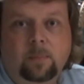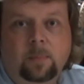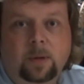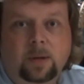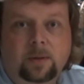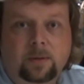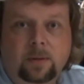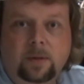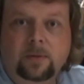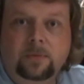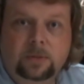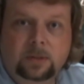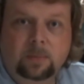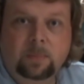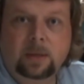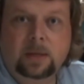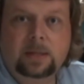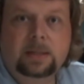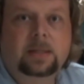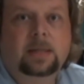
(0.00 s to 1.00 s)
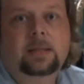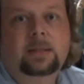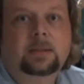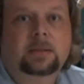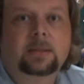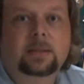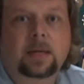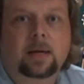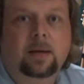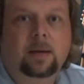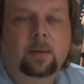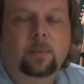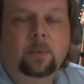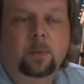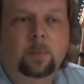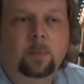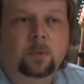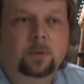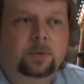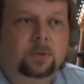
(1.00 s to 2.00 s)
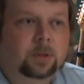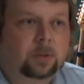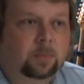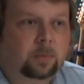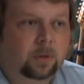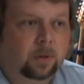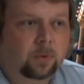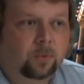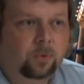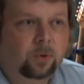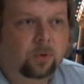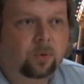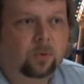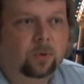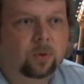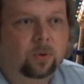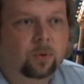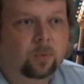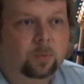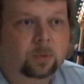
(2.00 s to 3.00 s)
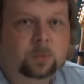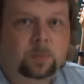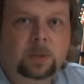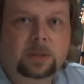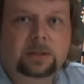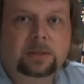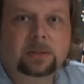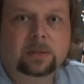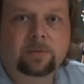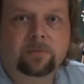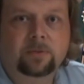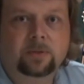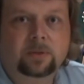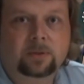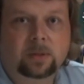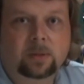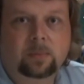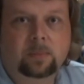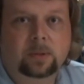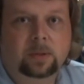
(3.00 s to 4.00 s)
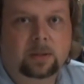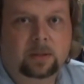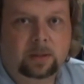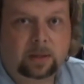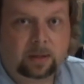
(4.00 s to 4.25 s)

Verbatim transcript: but if somebody takes the time to put something on YouTube, especially if it's something